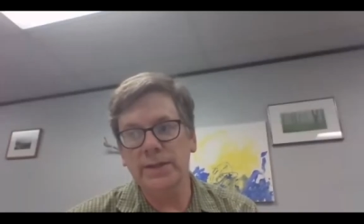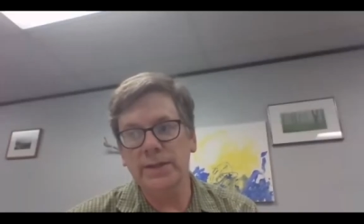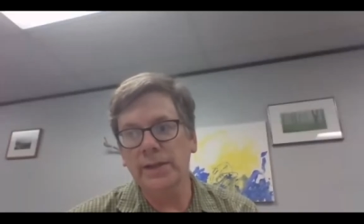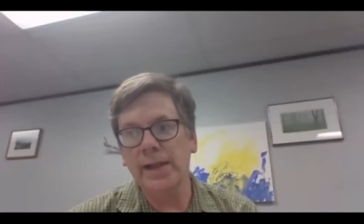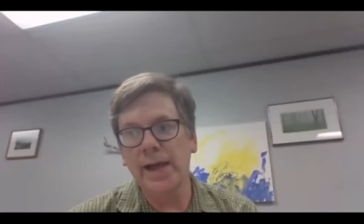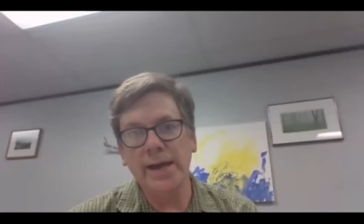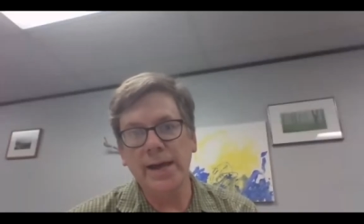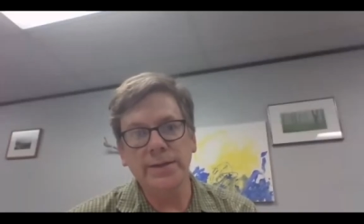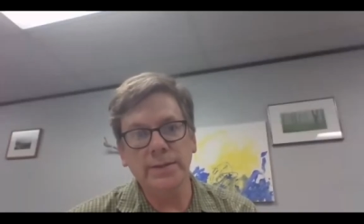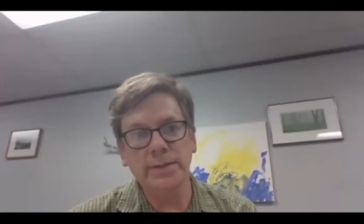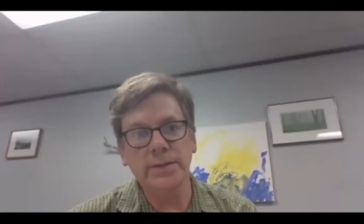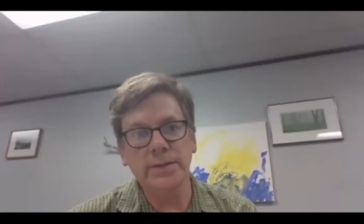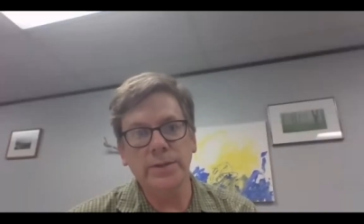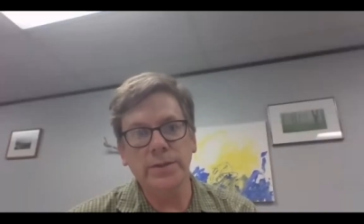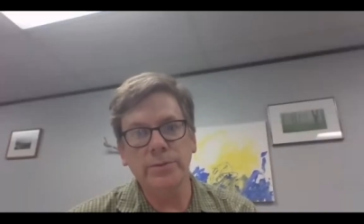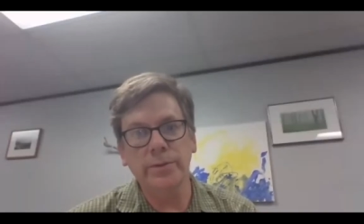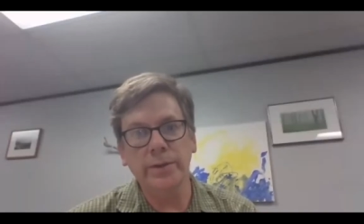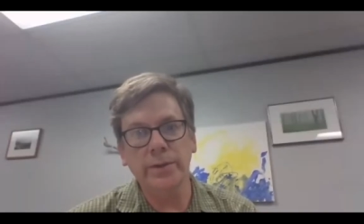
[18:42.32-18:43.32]
a class is
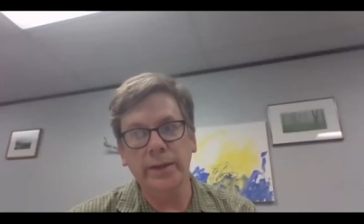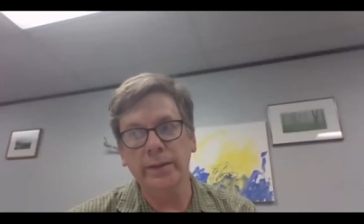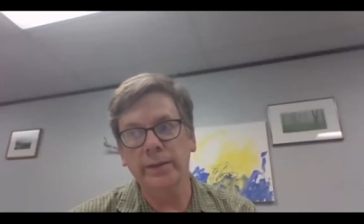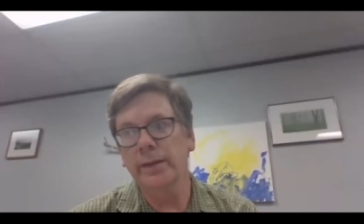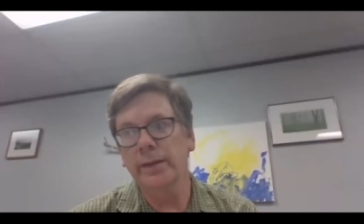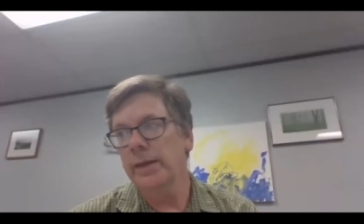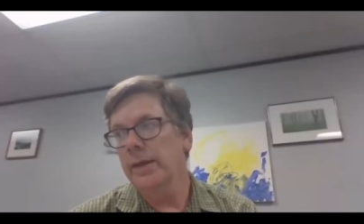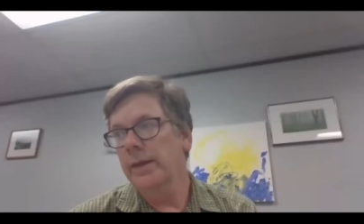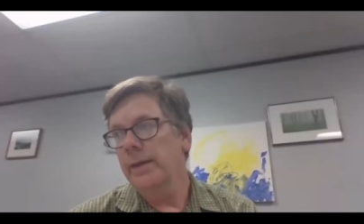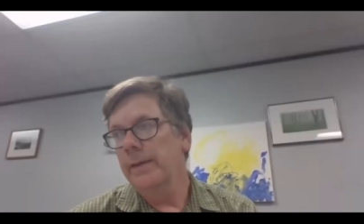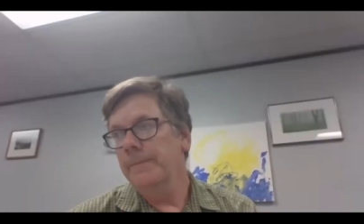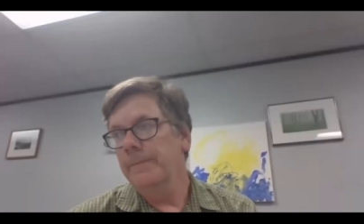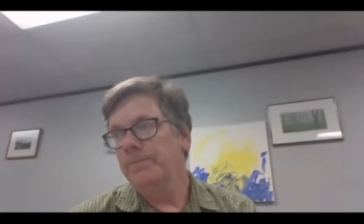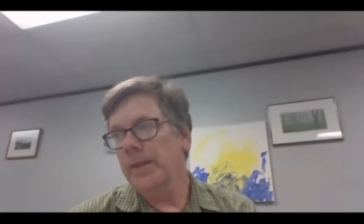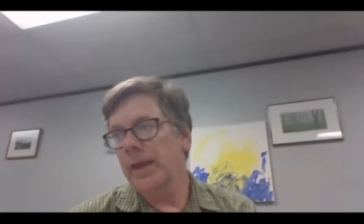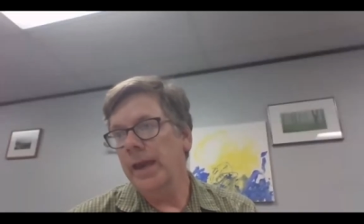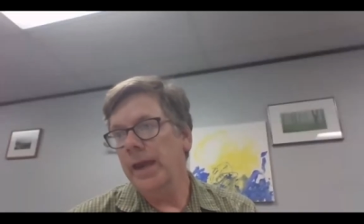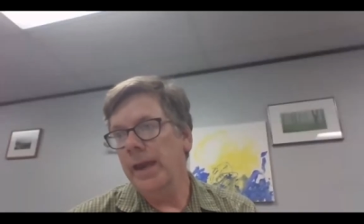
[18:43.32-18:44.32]
doing,
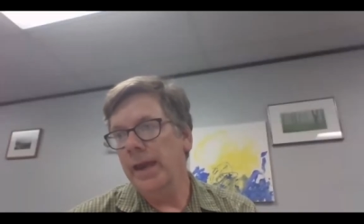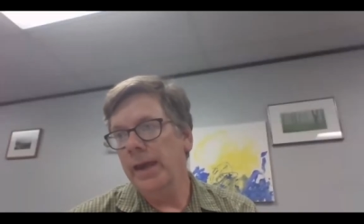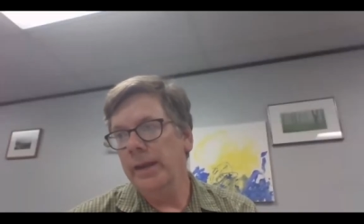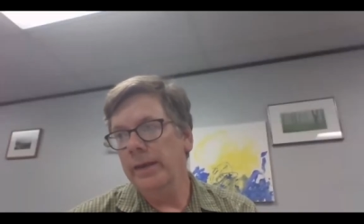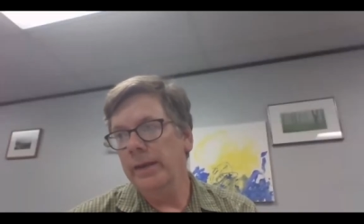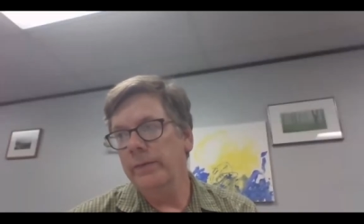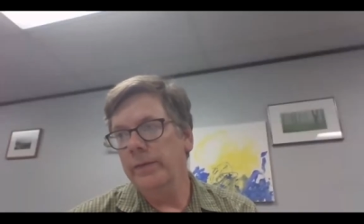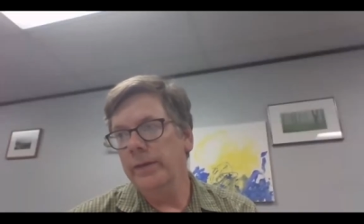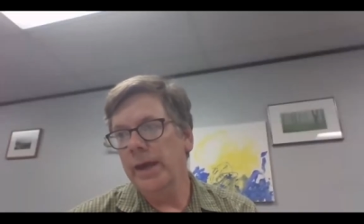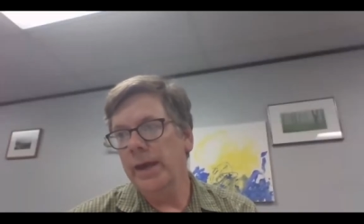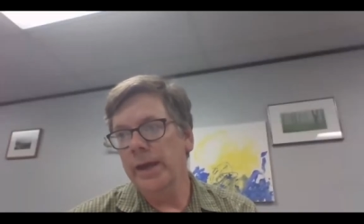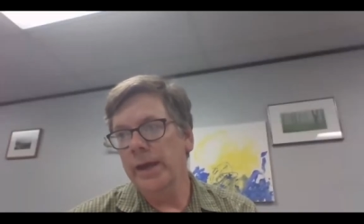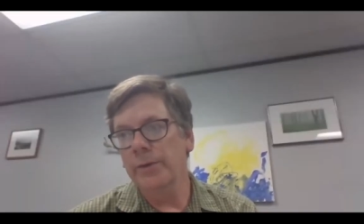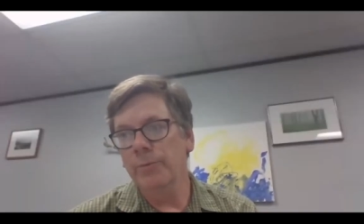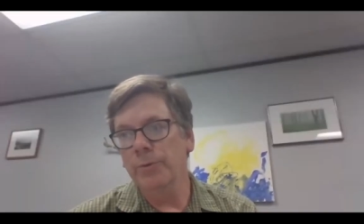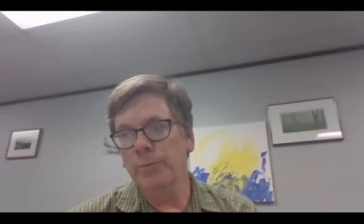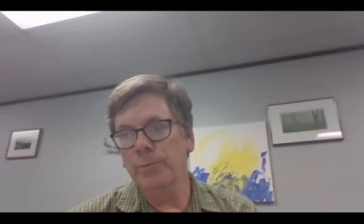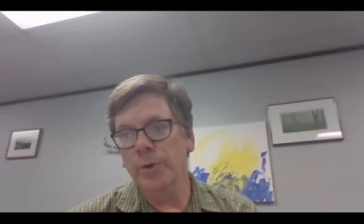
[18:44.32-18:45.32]
and and
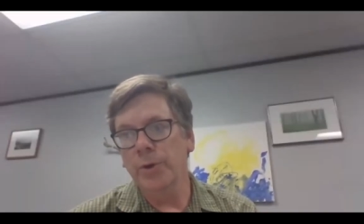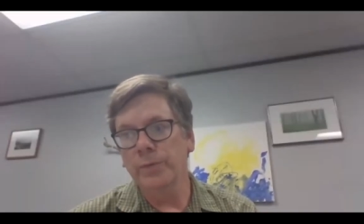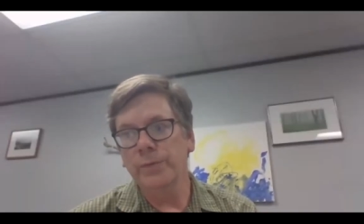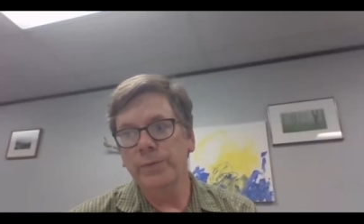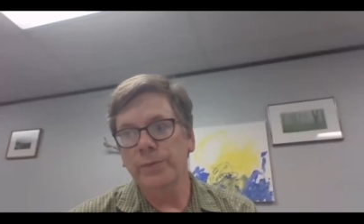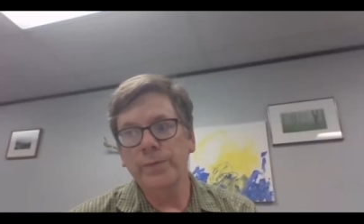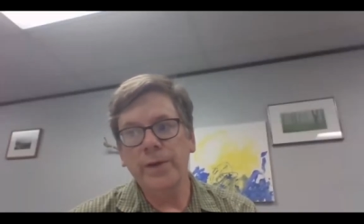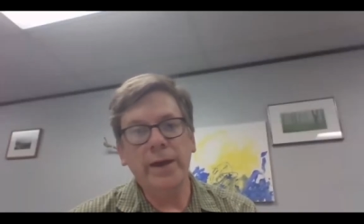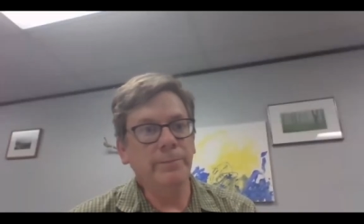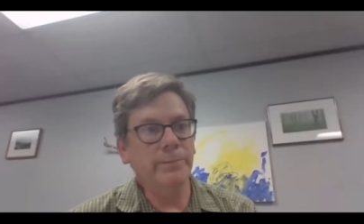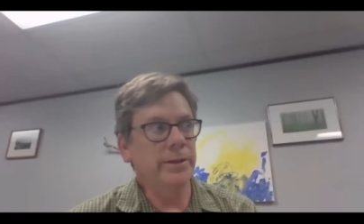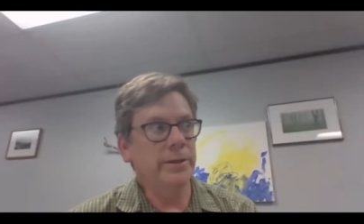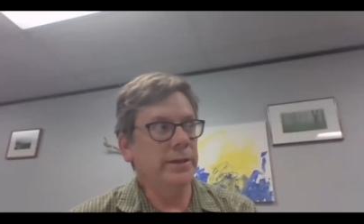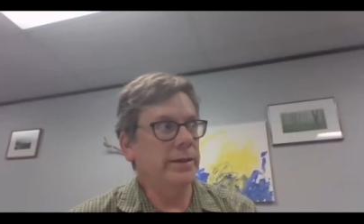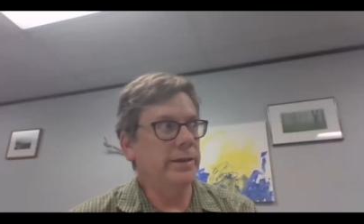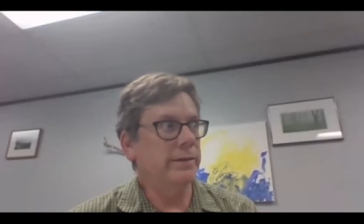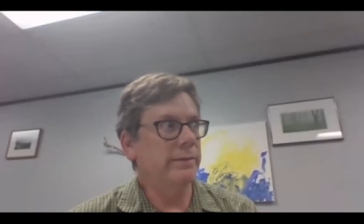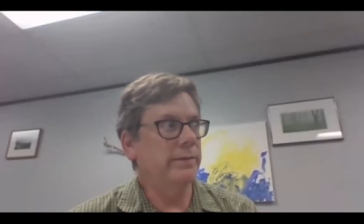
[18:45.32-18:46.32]
a remote
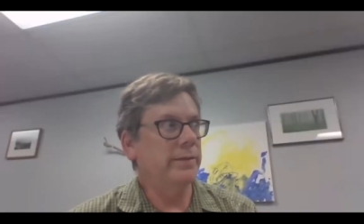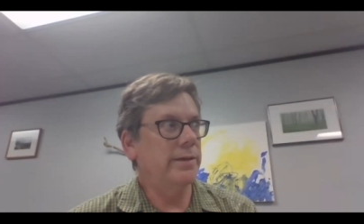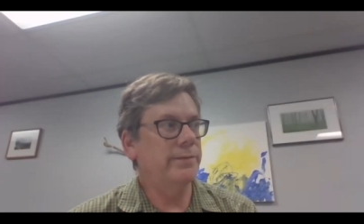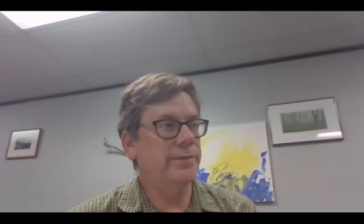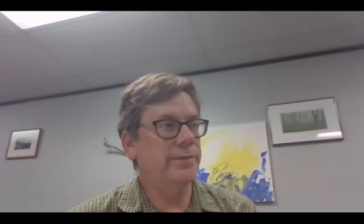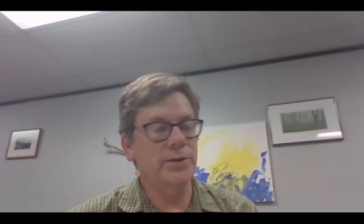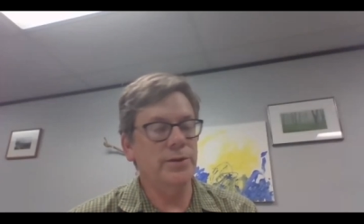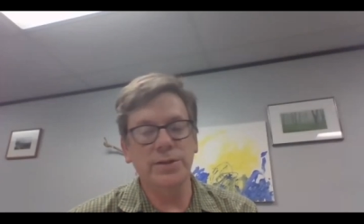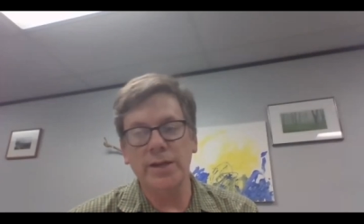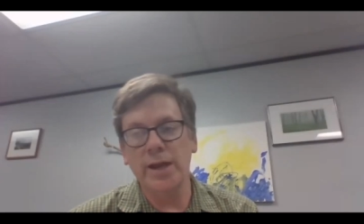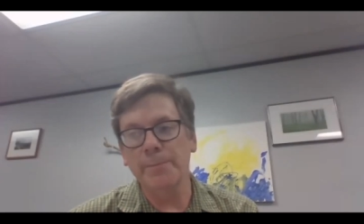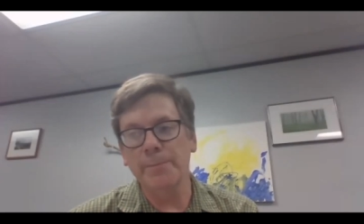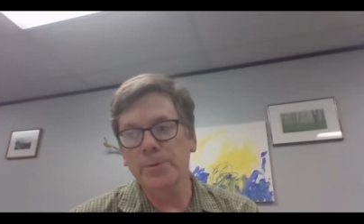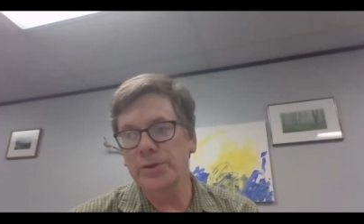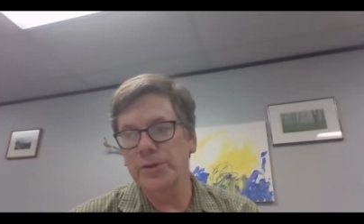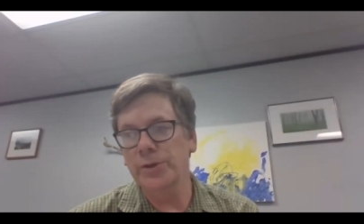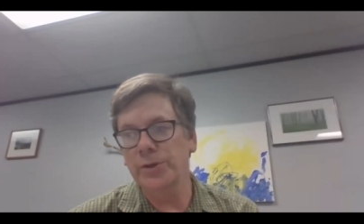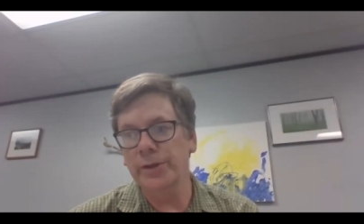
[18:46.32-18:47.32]
family, if there's an
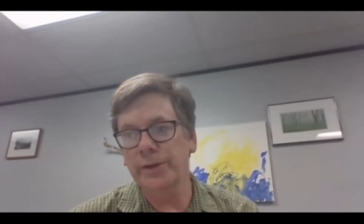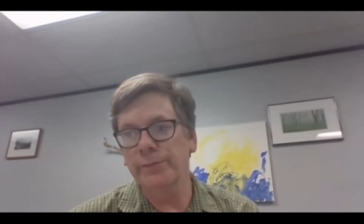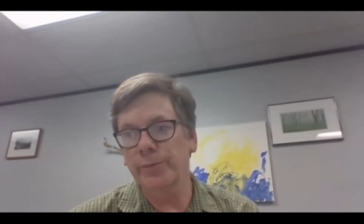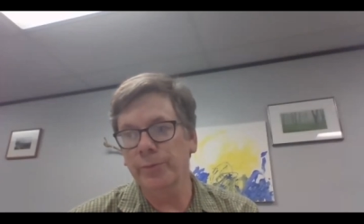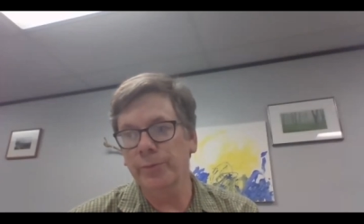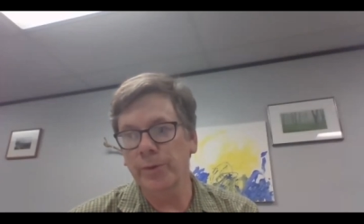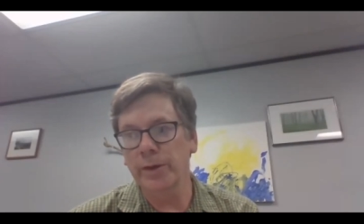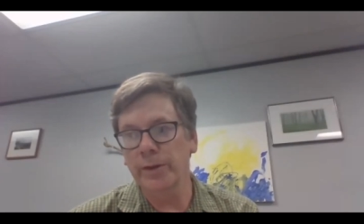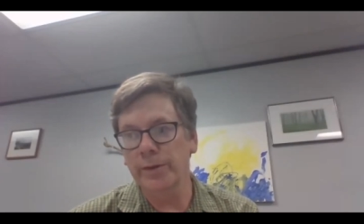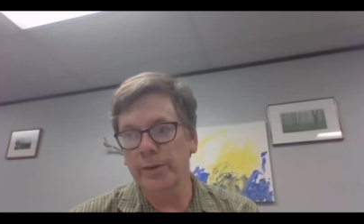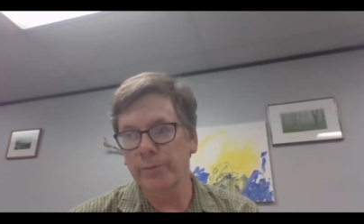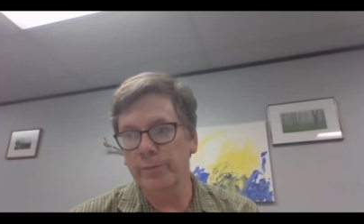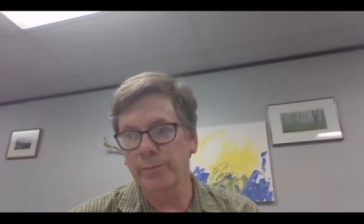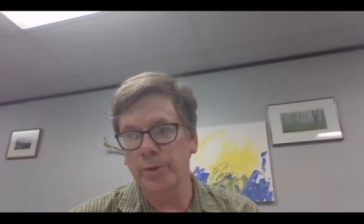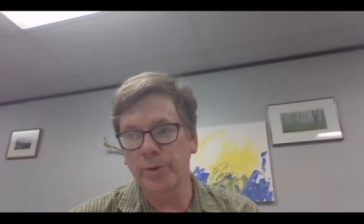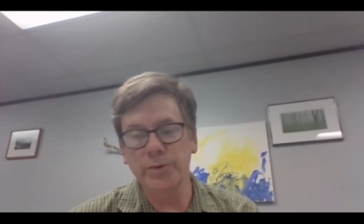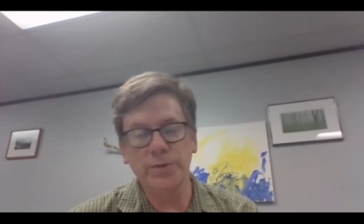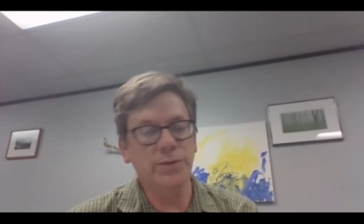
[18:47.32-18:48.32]
opportunity for one of the
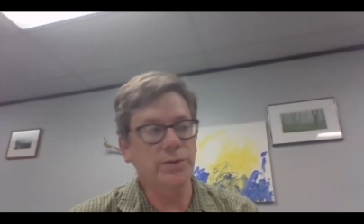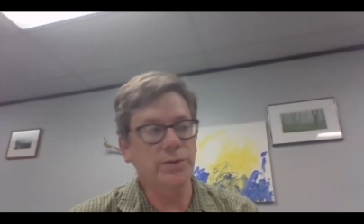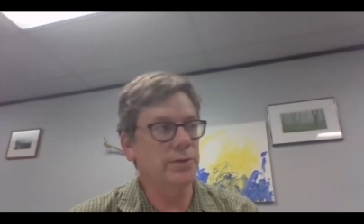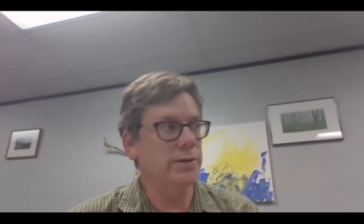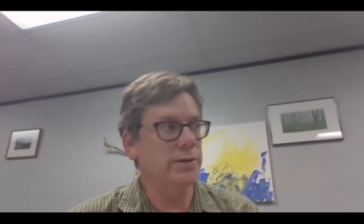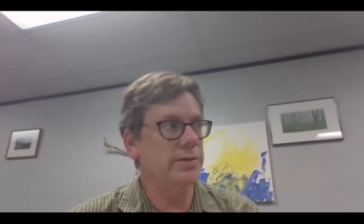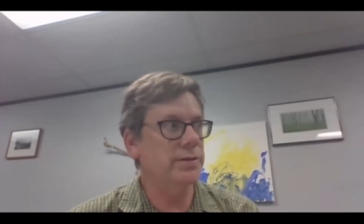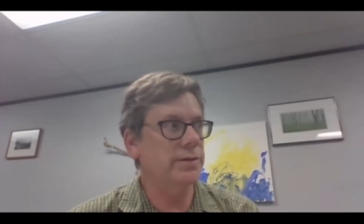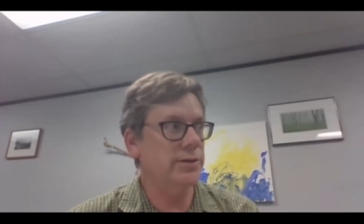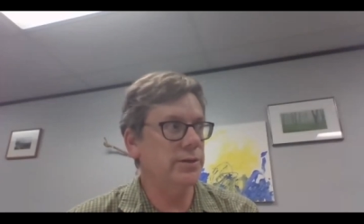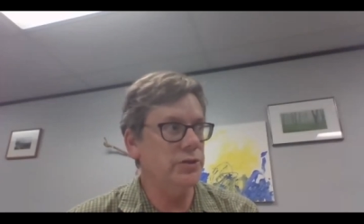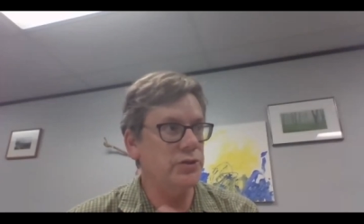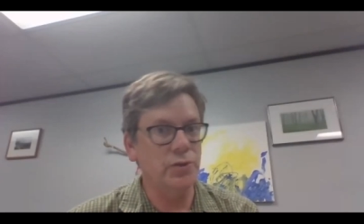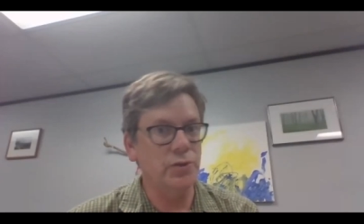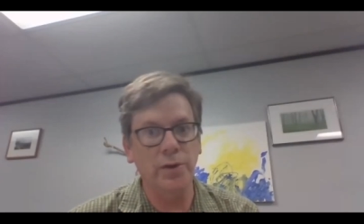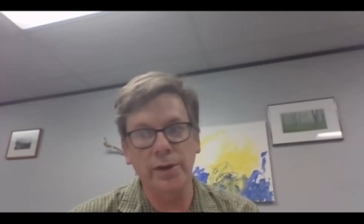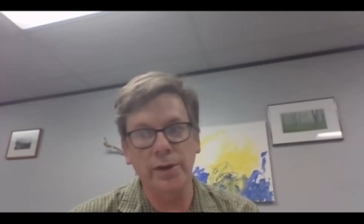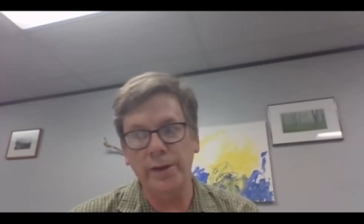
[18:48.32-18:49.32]
remote students to
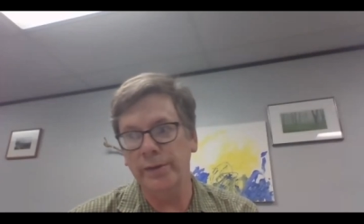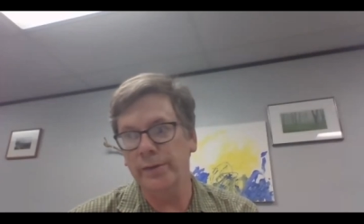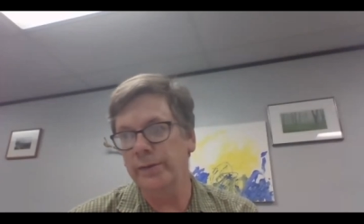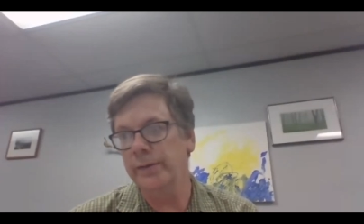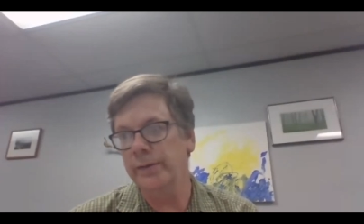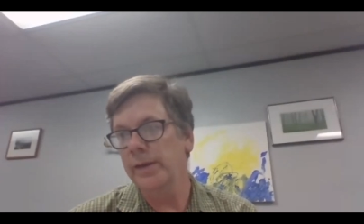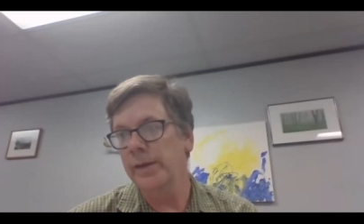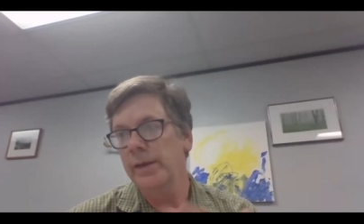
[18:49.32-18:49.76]
join